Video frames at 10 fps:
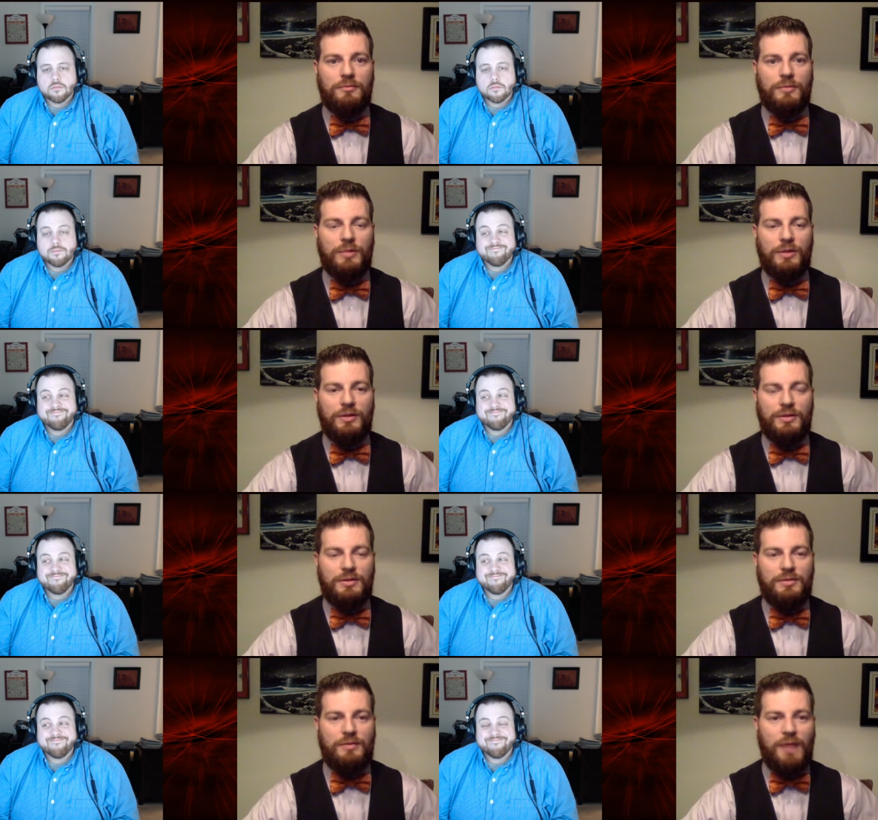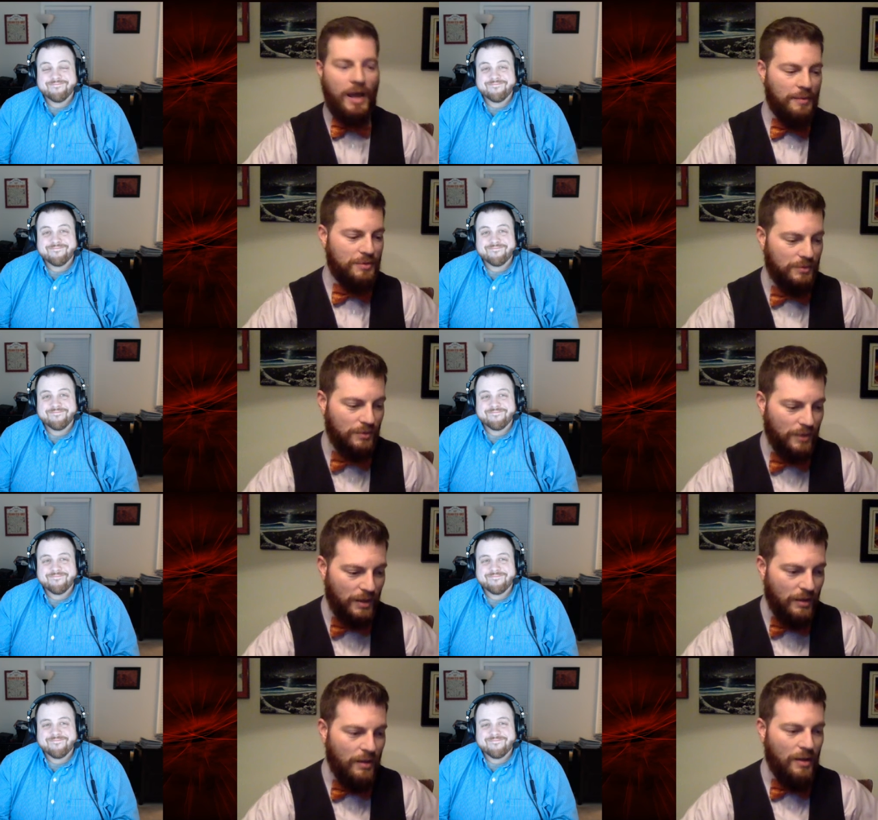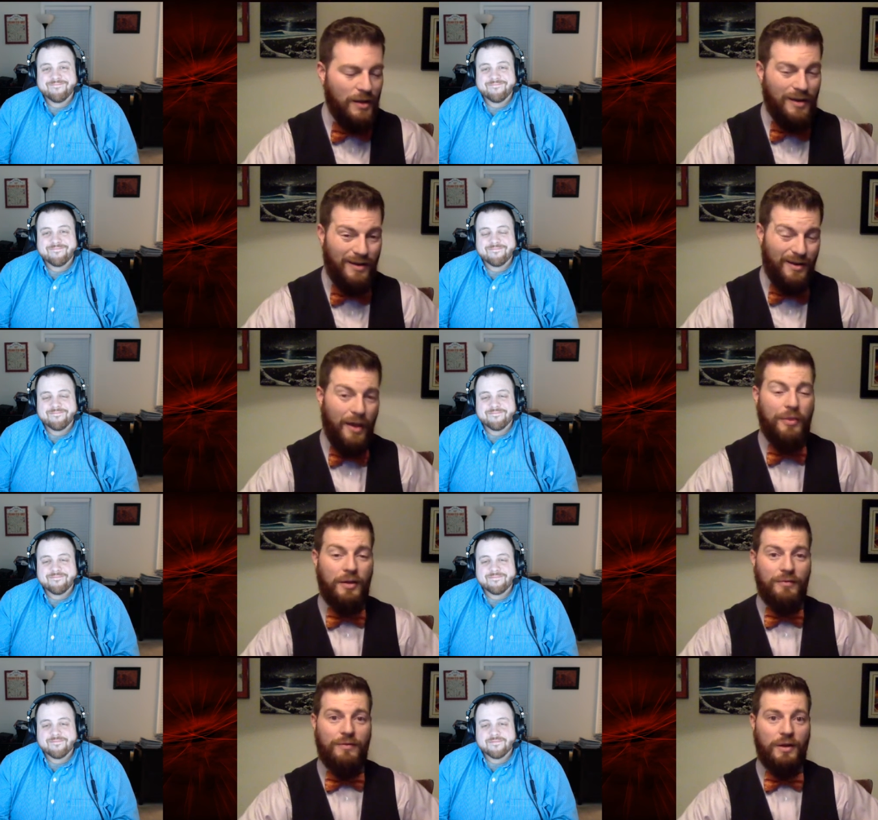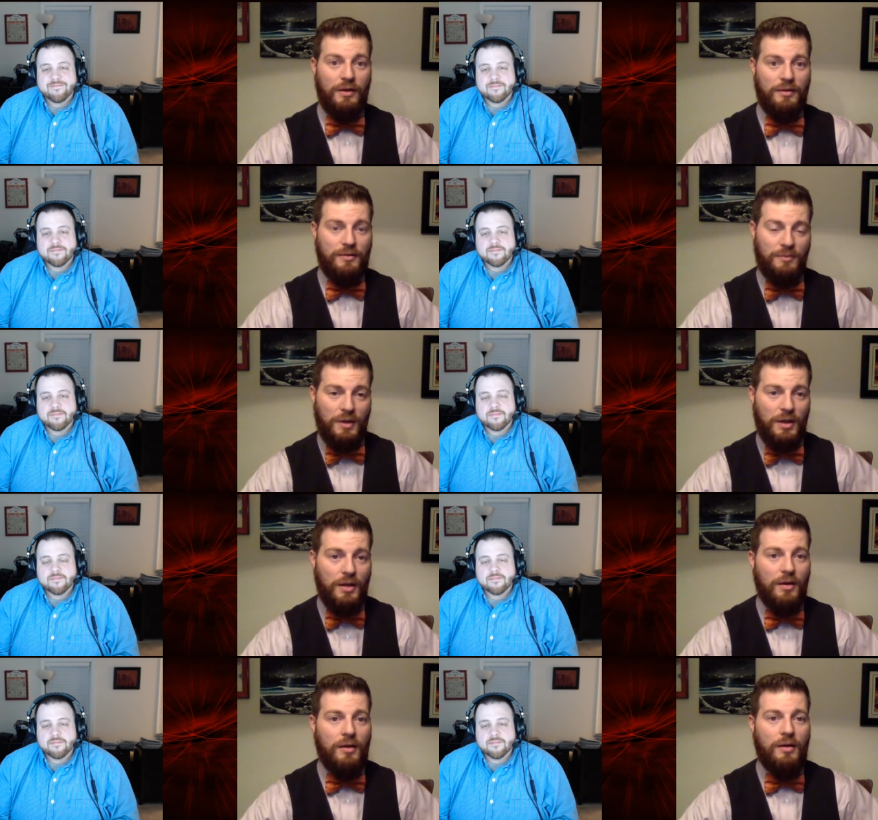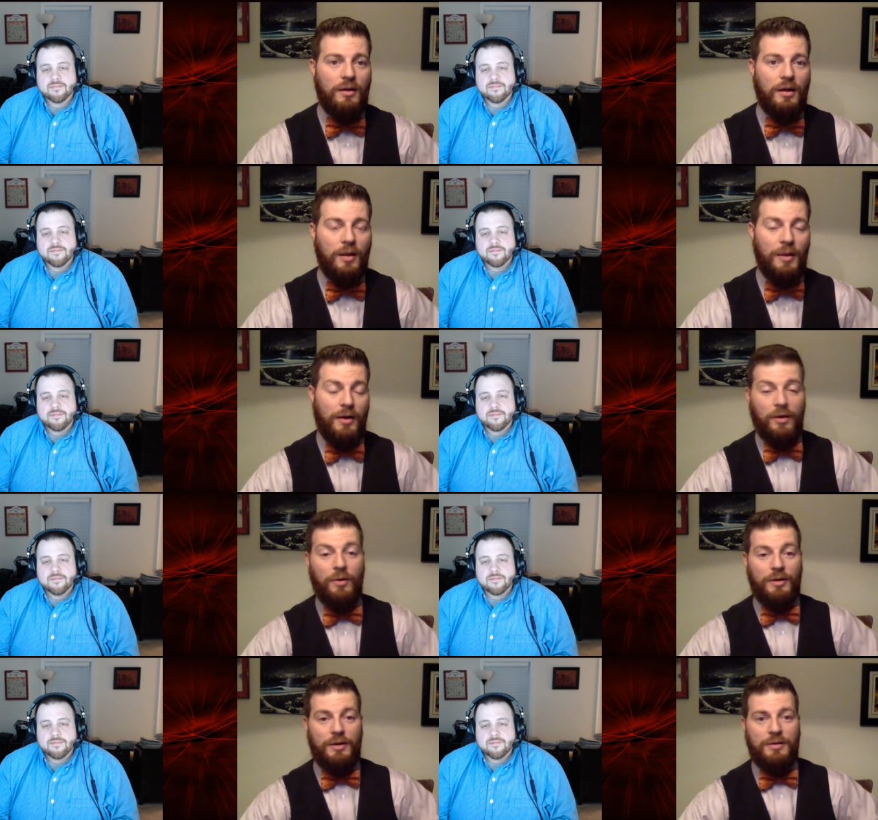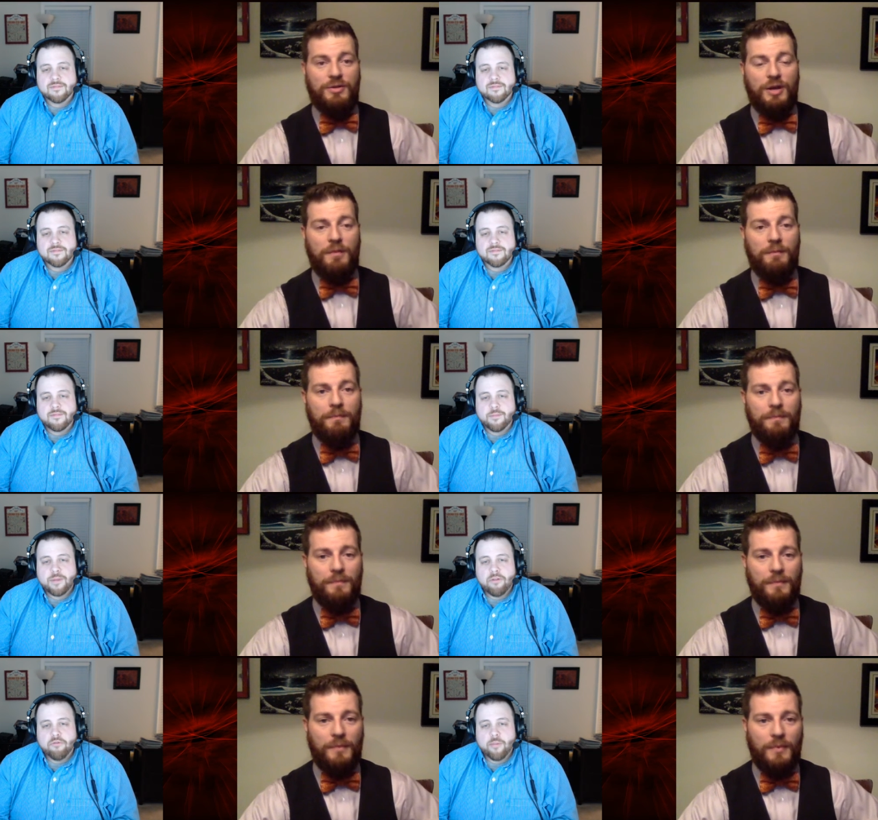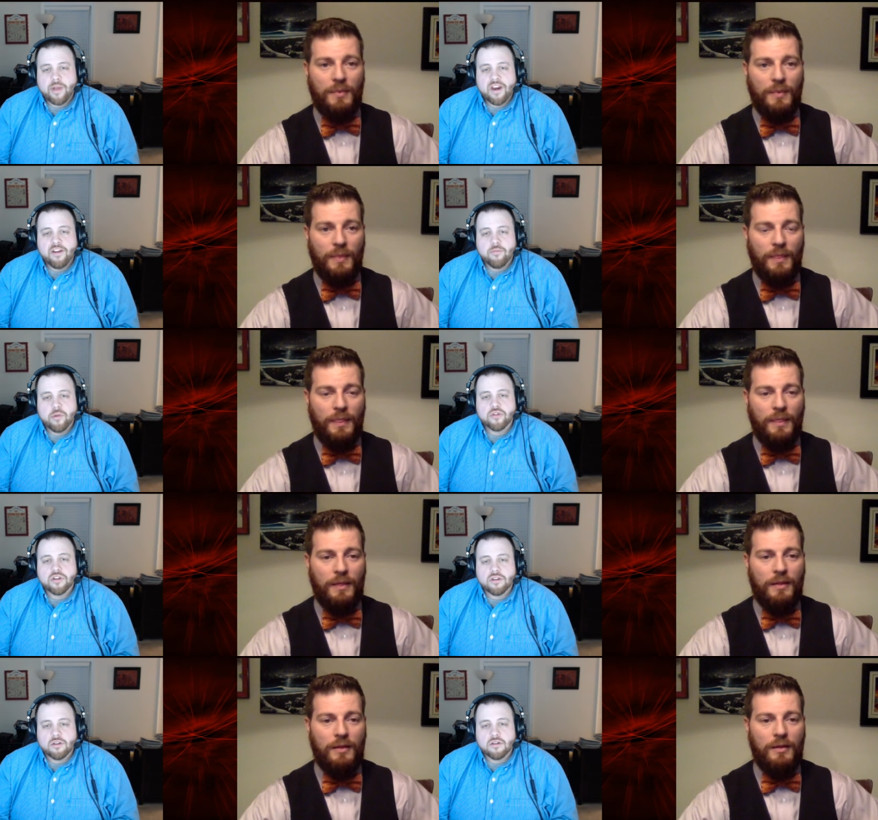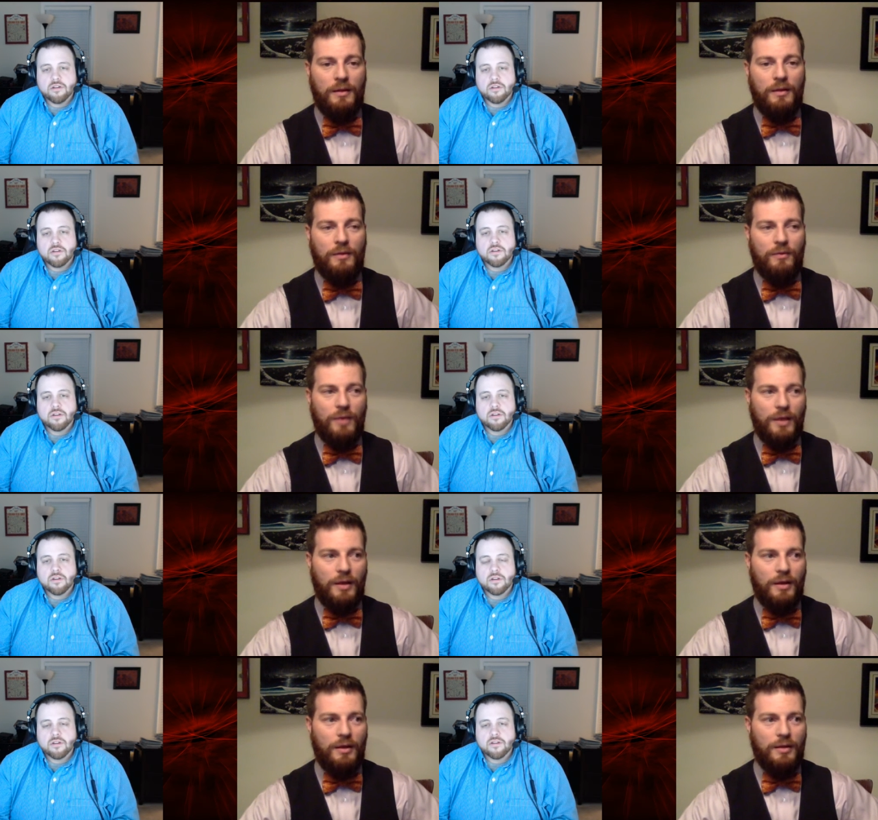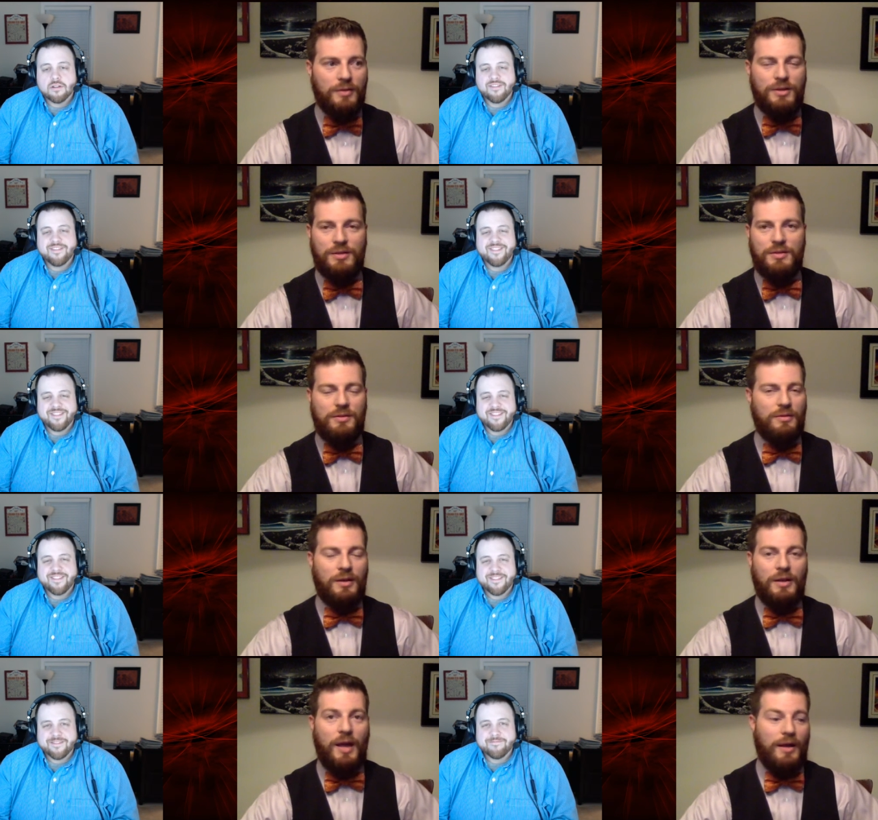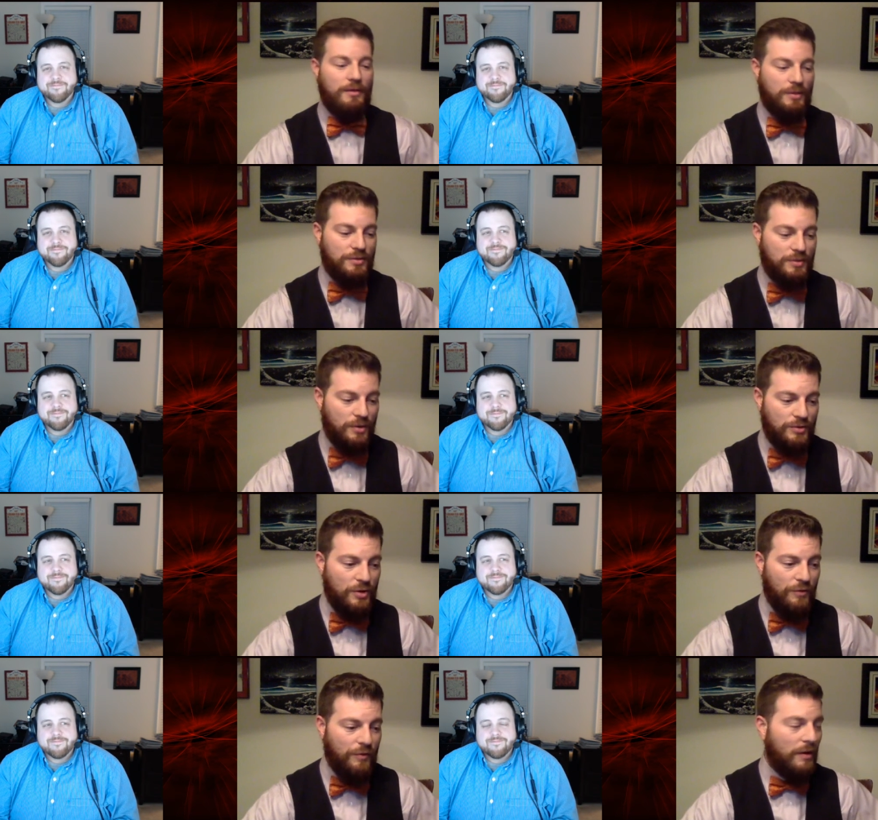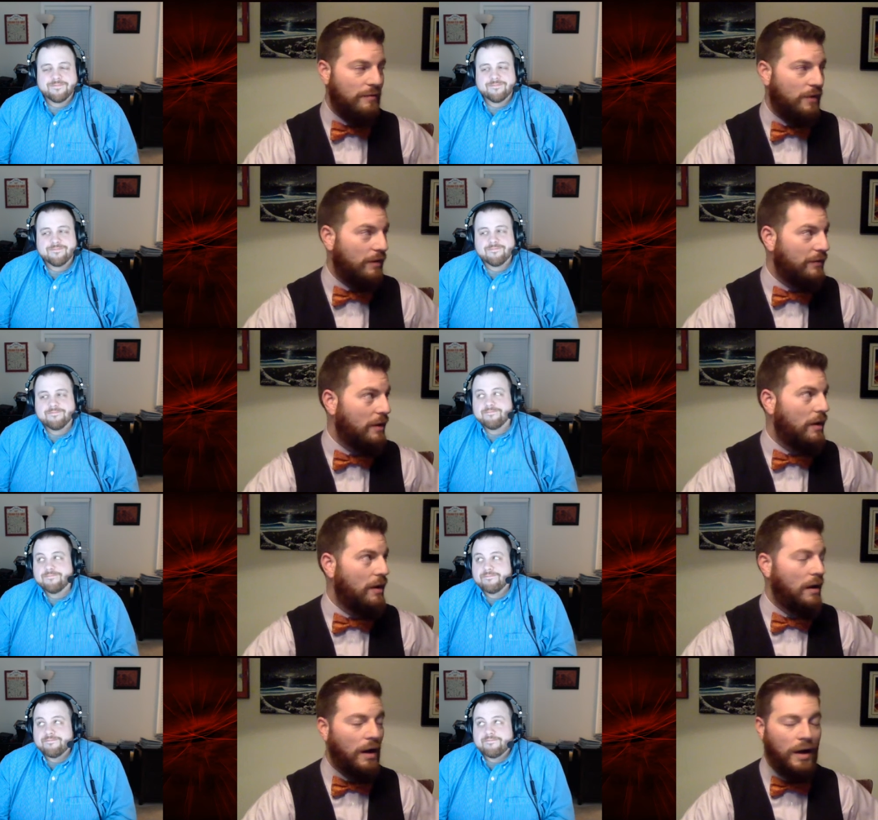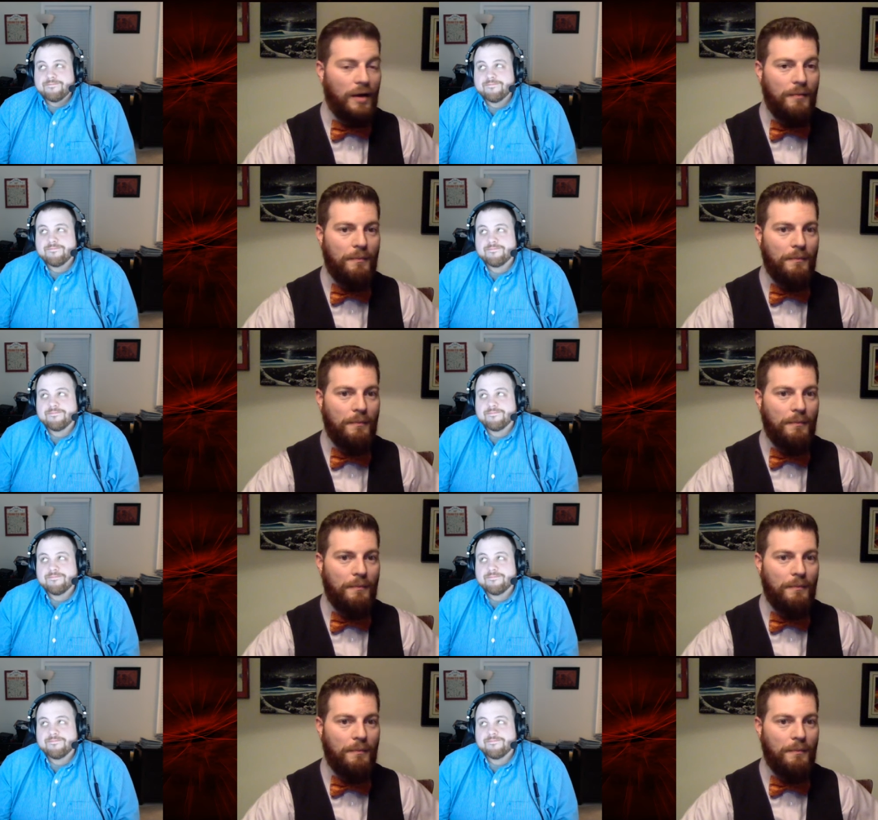Speaker 1: There's absolutely nothing fun to me about going to the gym.
Speaker 2: About repetitive motion.
Speaker 1: Right? It's just yeah, there's there's no fun involved. Uh,